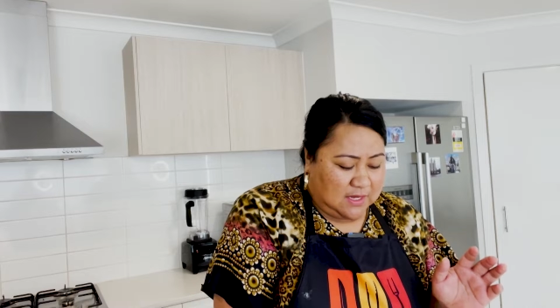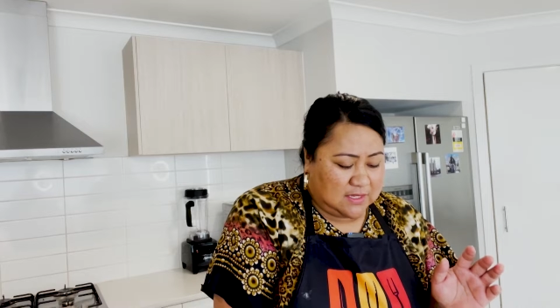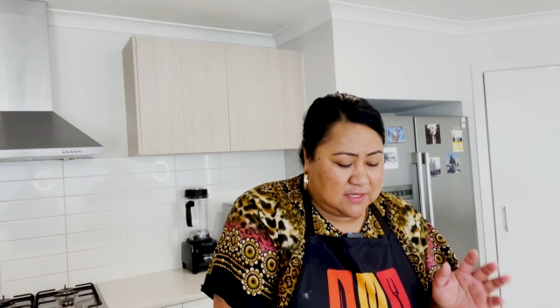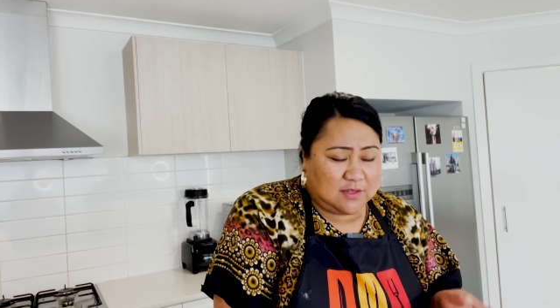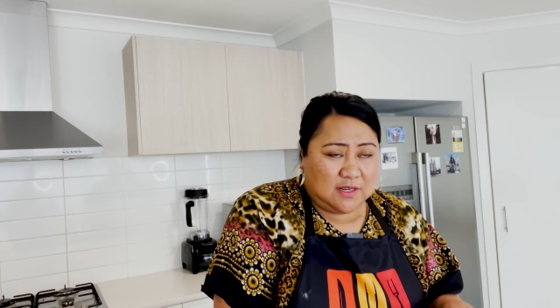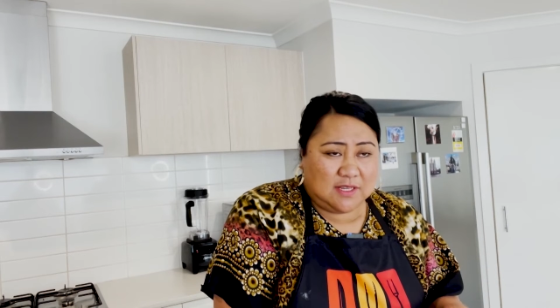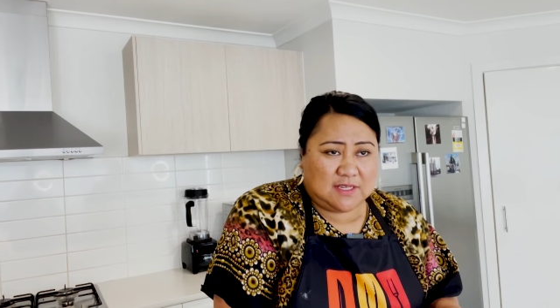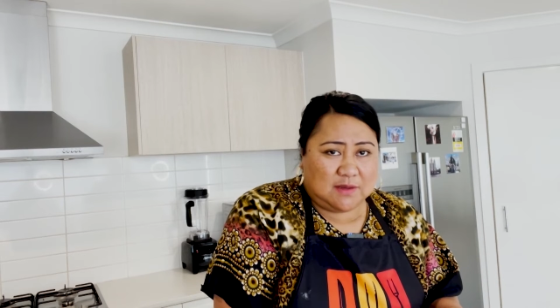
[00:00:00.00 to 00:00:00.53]

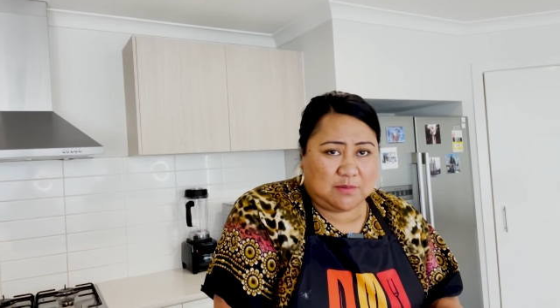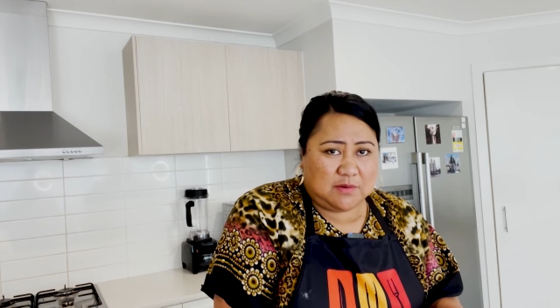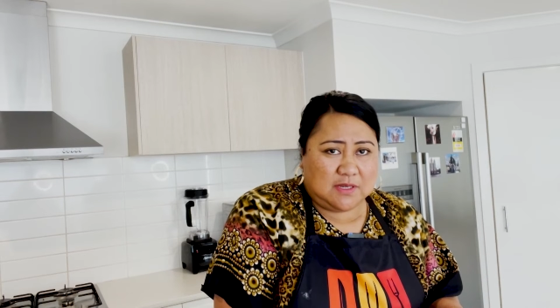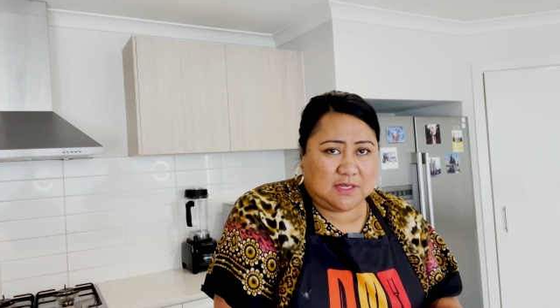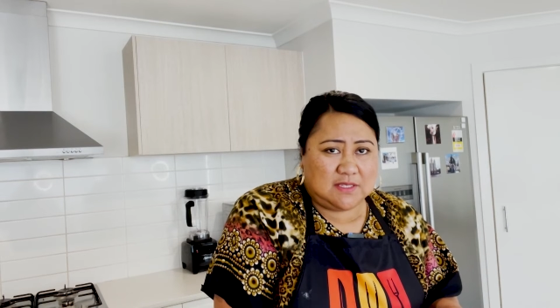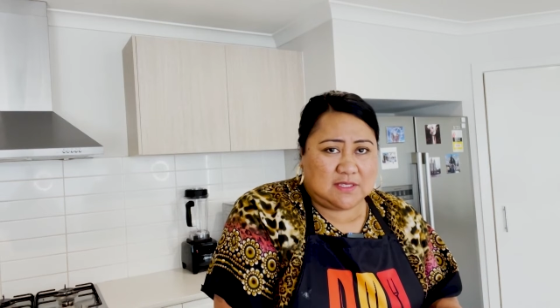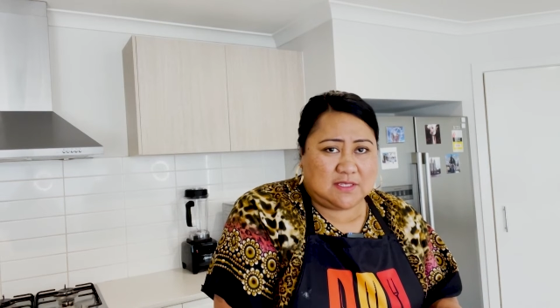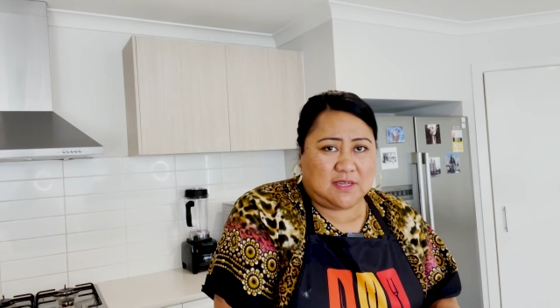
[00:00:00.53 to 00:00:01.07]
until it doubles
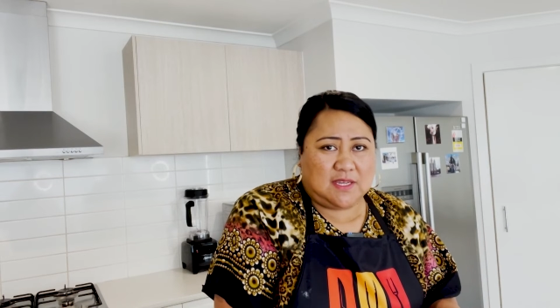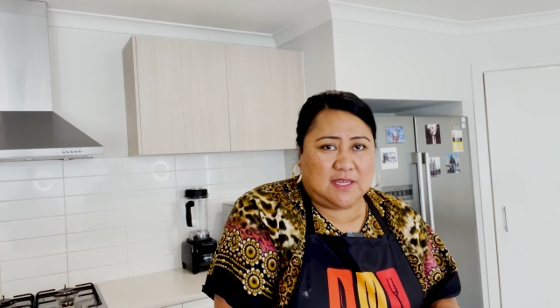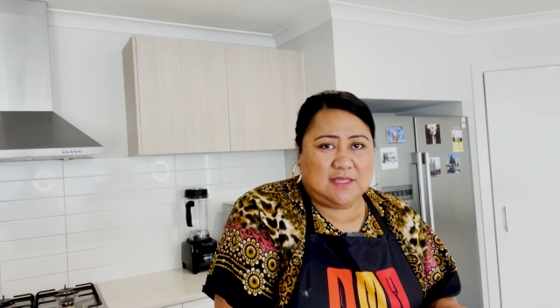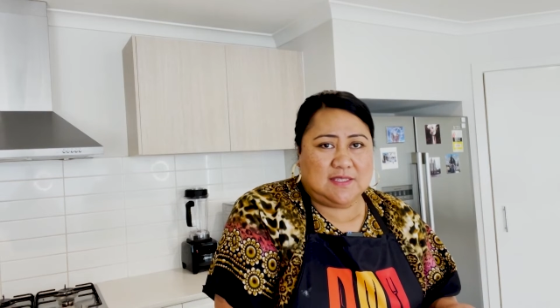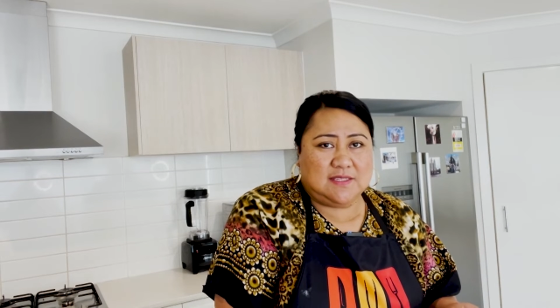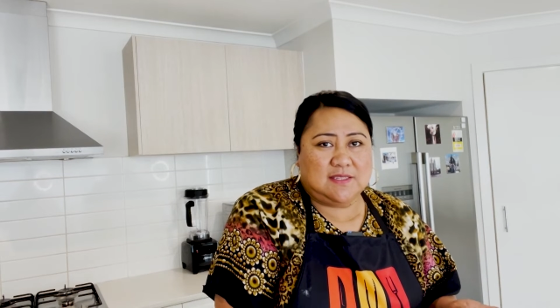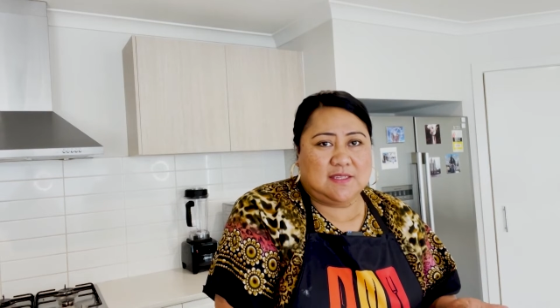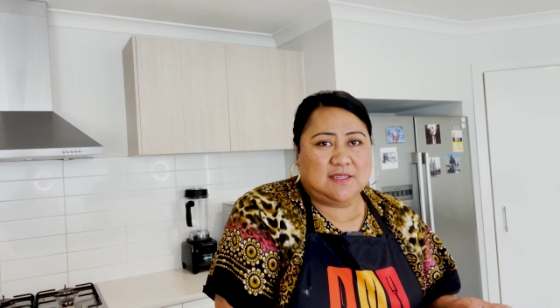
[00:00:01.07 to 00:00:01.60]
in
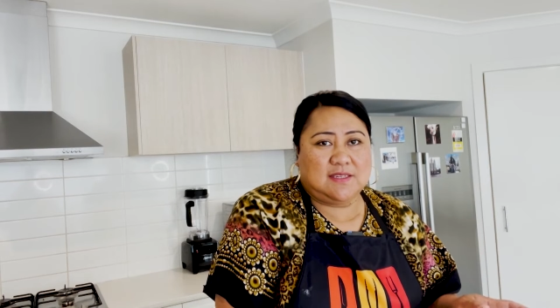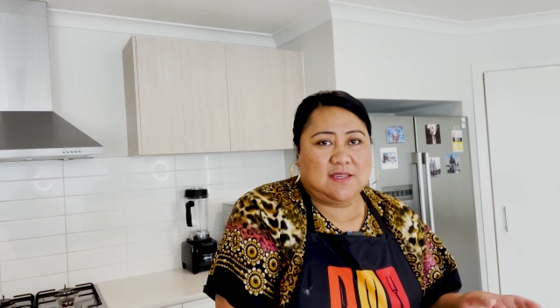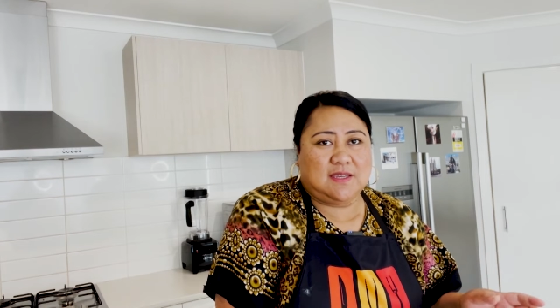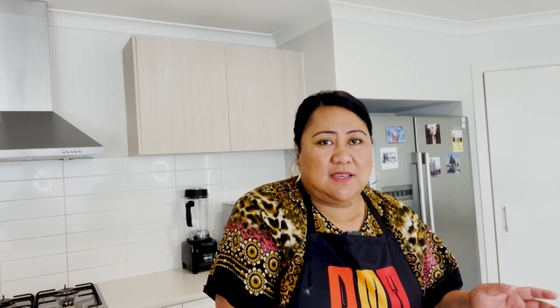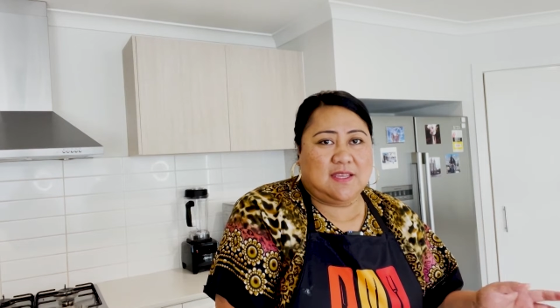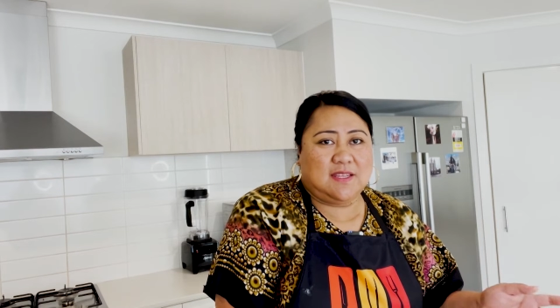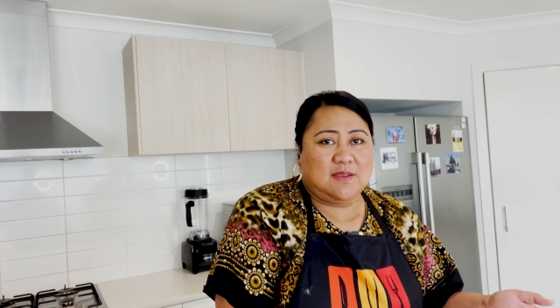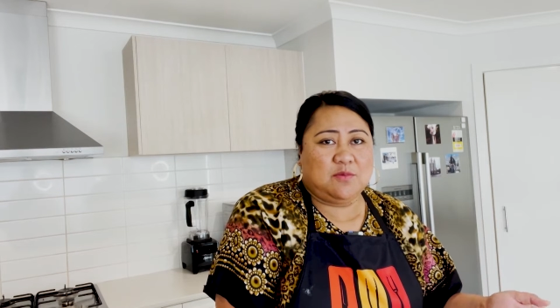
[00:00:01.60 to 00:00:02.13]
size,
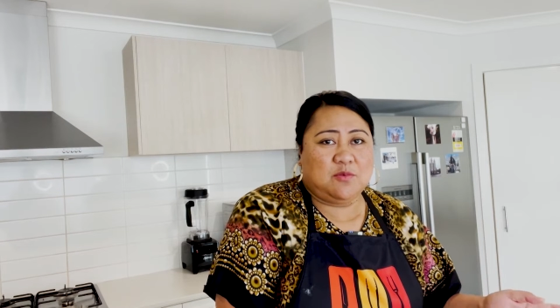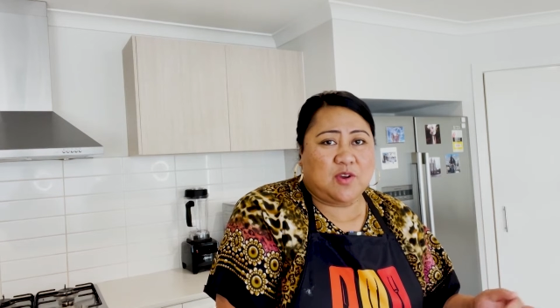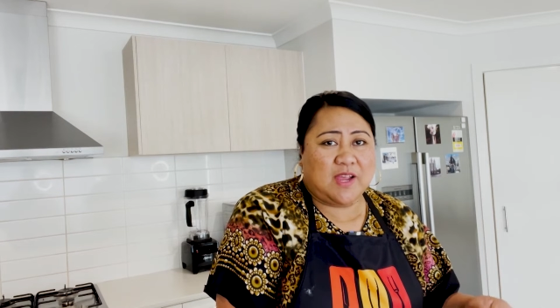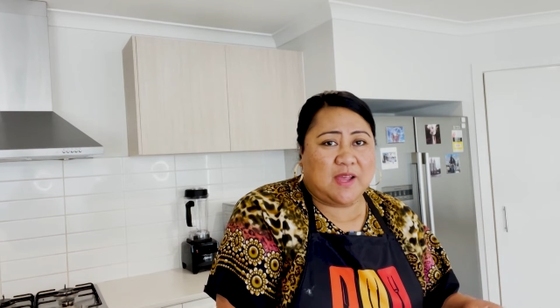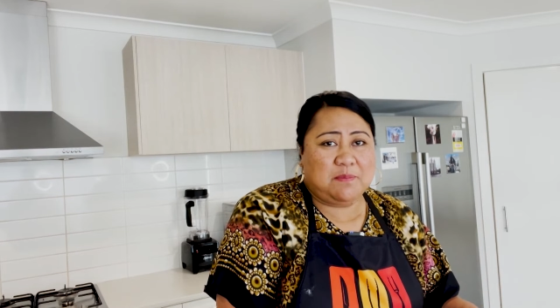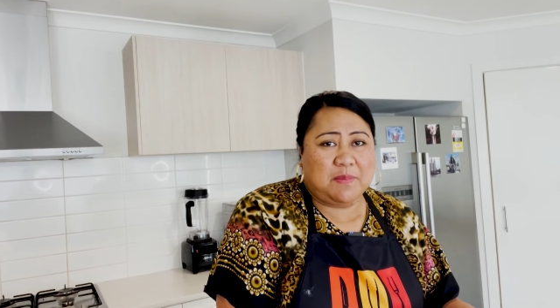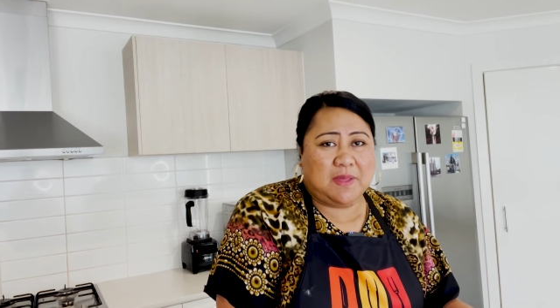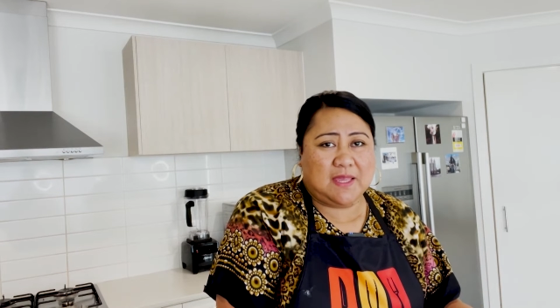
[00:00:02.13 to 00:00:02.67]
and then we'll
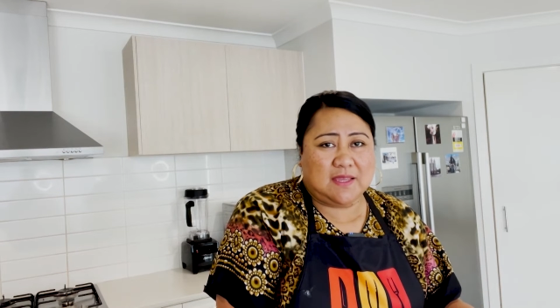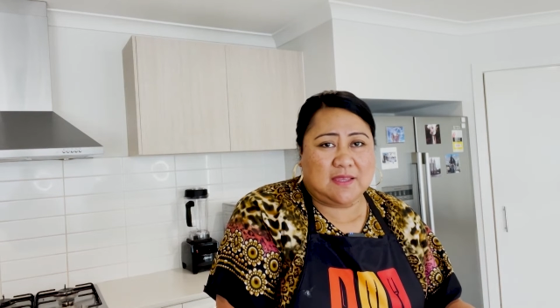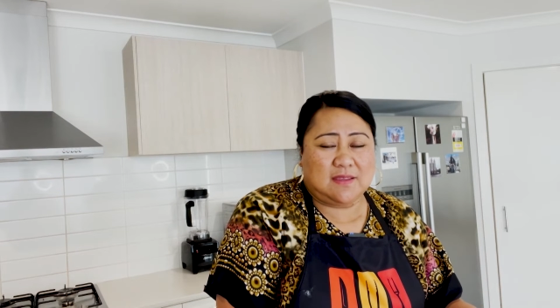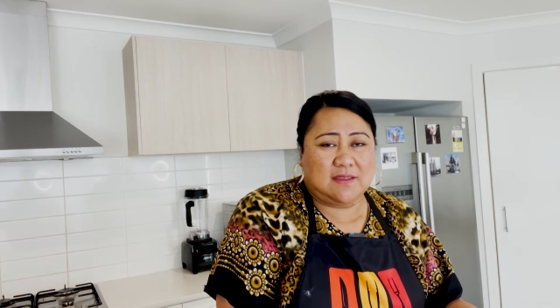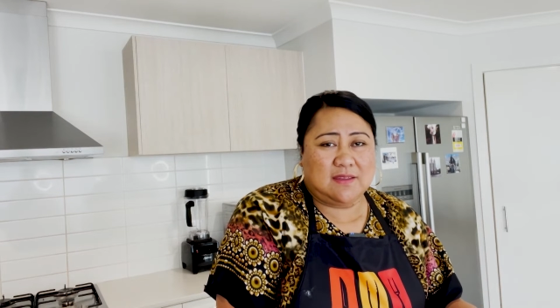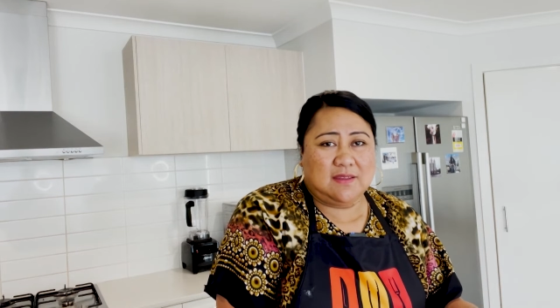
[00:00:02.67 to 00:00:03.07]
come back